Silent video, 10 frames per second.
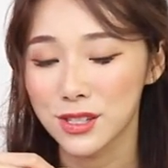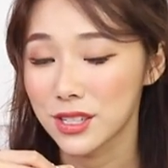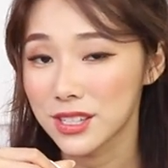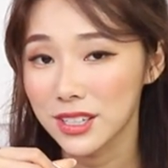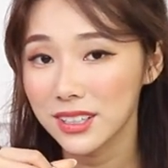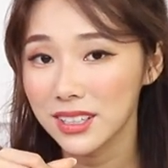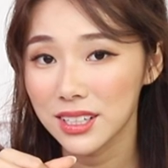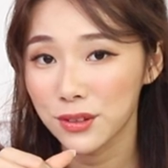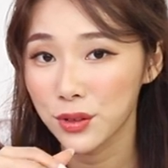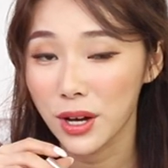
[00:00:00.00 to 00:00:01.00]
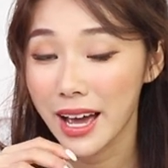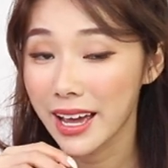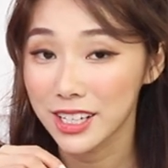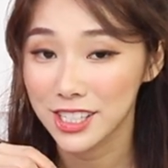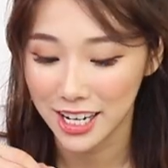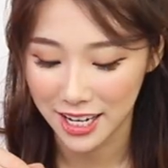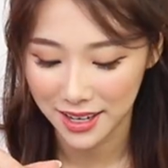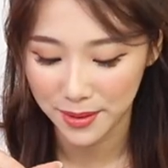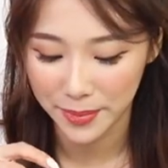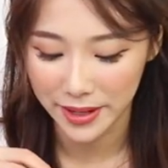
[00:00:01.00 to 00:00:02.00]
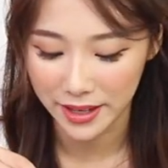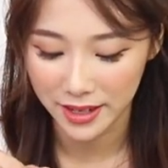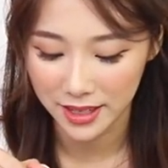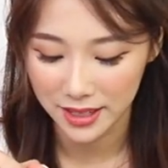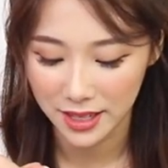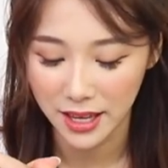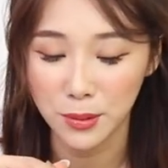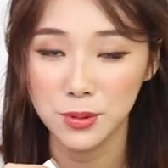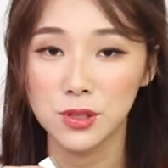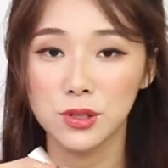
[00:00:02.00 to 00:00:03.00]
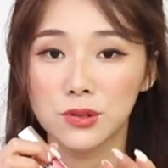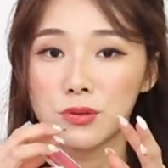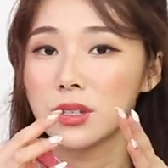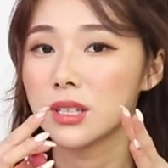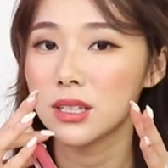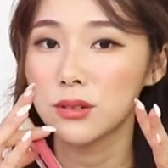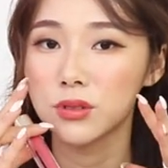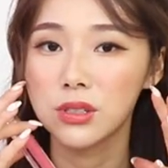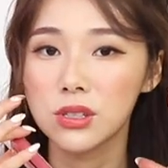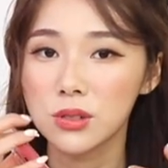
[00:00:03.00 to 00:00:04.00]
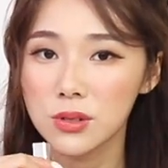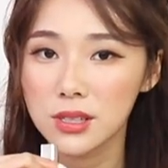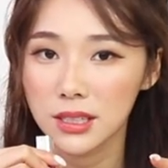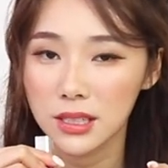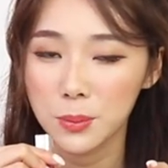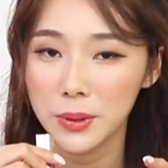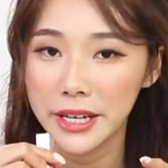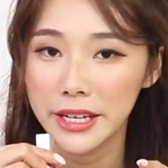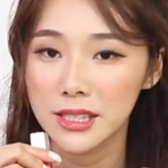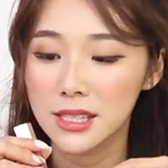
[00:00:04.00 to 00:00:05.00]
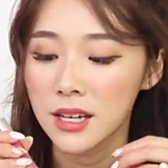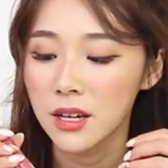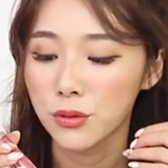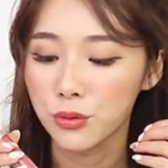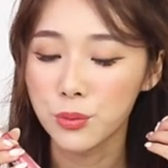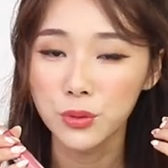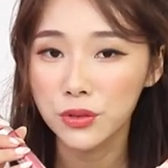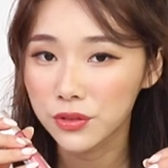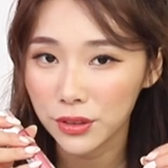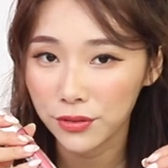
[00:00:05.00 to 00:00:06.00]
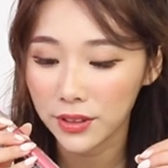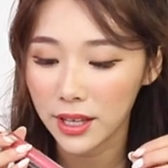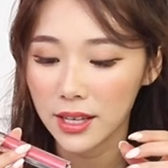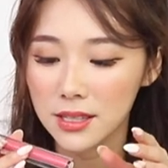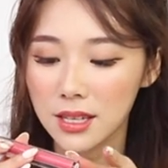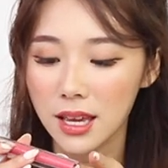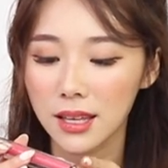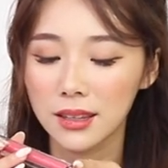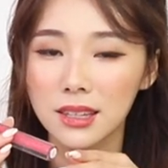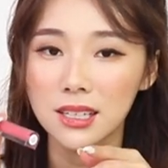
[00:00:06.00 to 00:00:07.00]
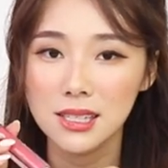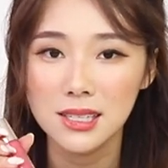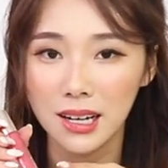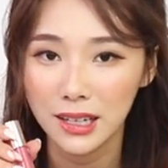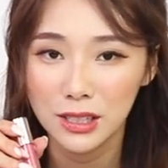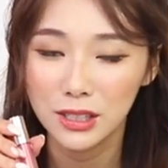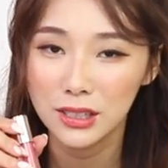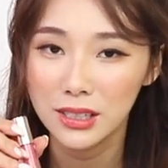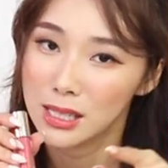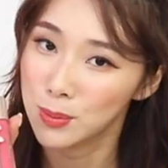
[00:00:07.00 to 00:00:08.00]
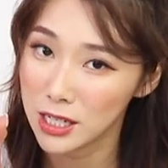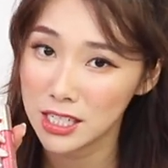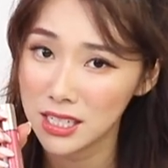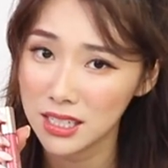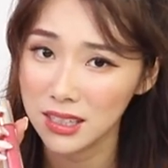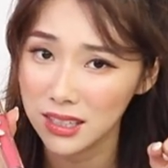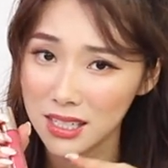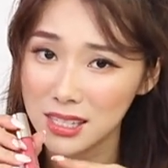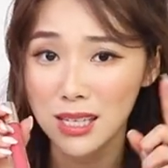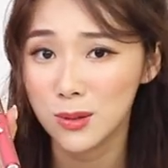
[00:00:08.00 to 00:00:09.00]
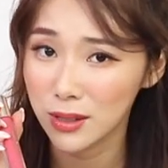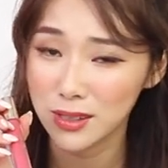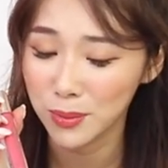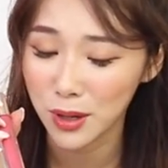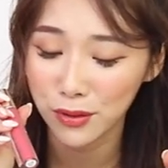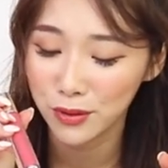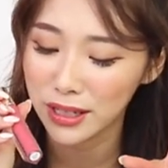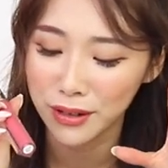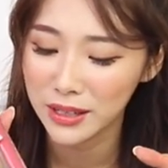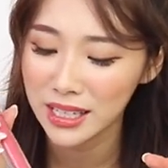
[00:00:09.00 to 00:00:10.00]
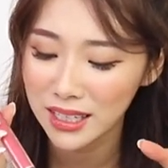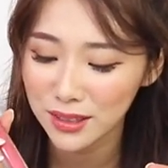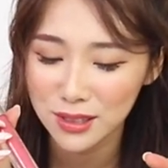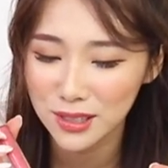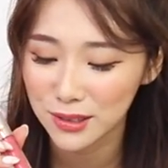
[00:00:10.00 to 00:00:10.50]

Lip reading: So it's not going to give you high shine, but it helps to really reduce the lip lines, remove the flakes, and this color, especially this as well as the mauve one, I really cannot